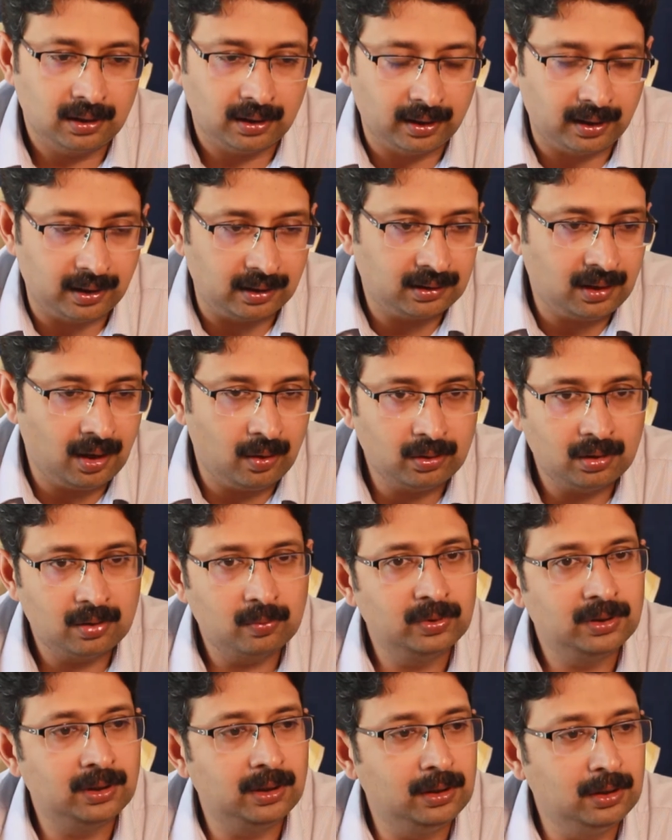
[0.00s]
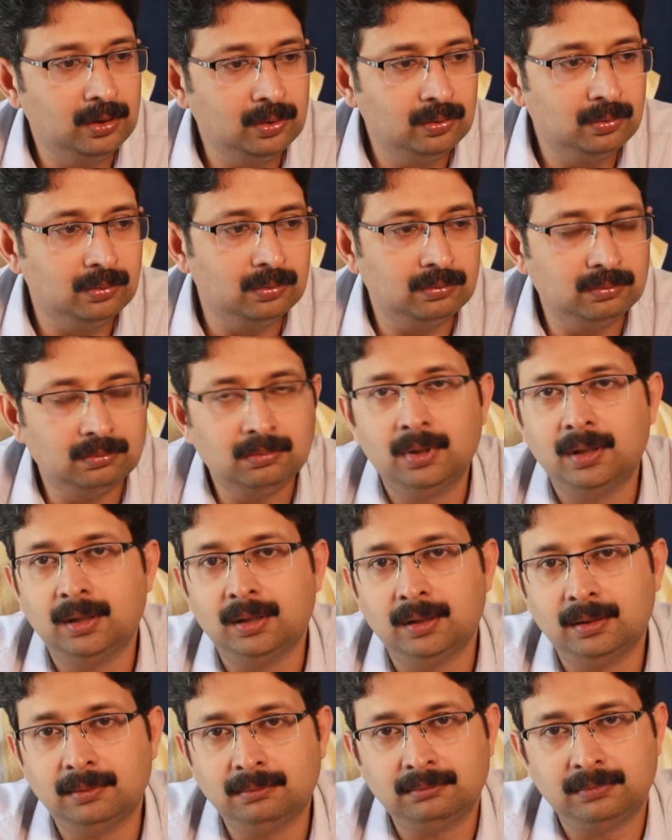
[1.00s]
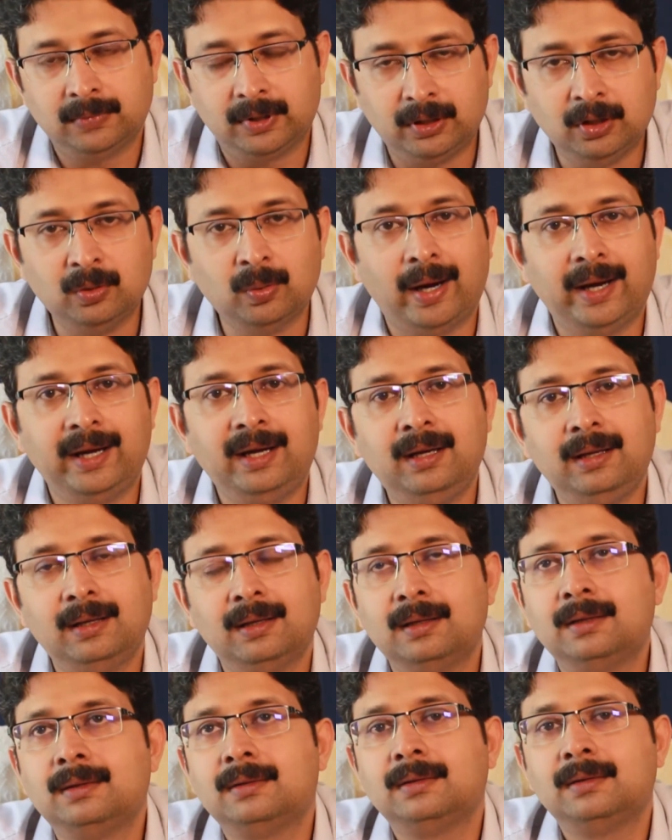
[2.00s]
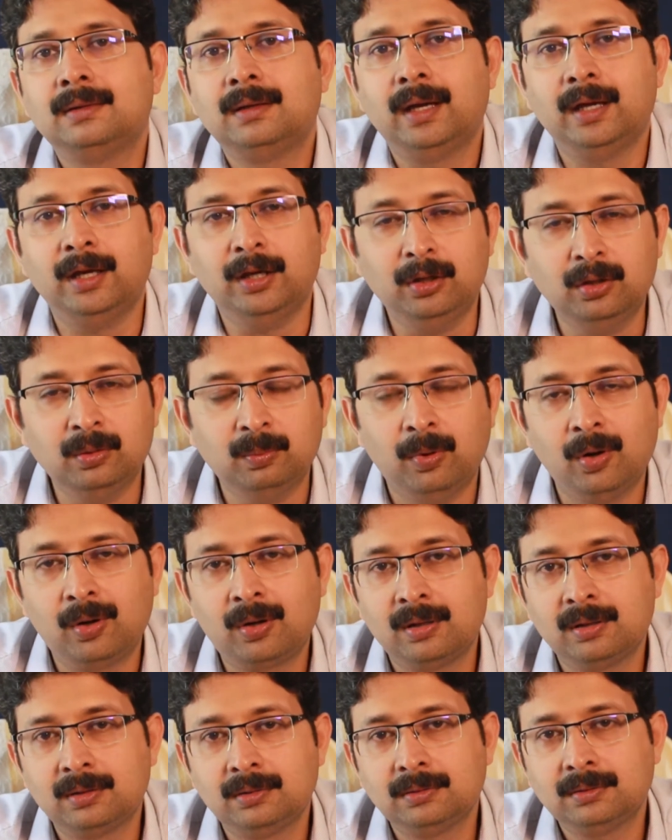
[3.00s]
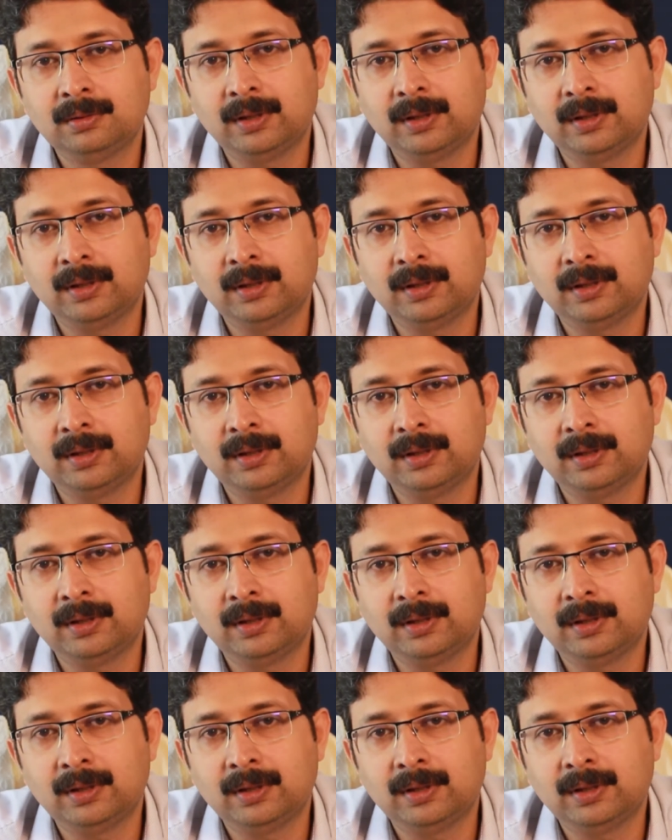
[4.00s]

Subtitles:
an encounter with a new idea, a new book,